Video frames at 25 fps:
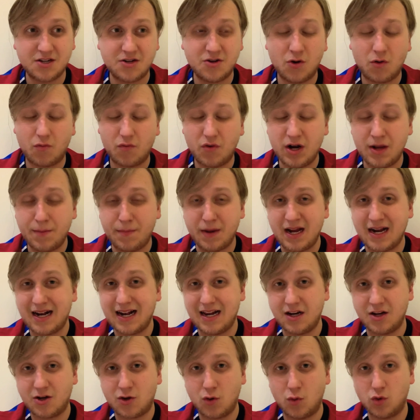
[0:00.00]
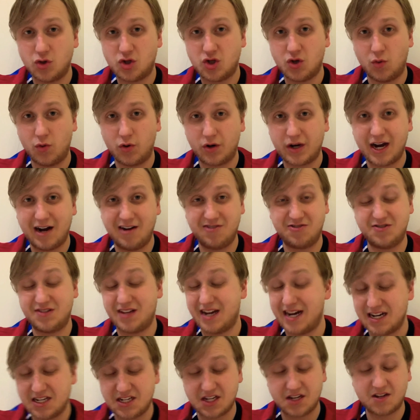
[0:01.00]
not really being clinical at all on
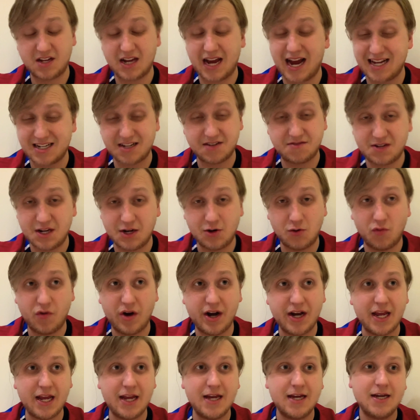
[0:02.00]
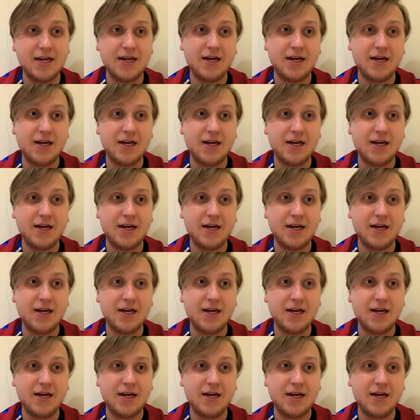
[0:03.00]
counter-attacks, as I've said already,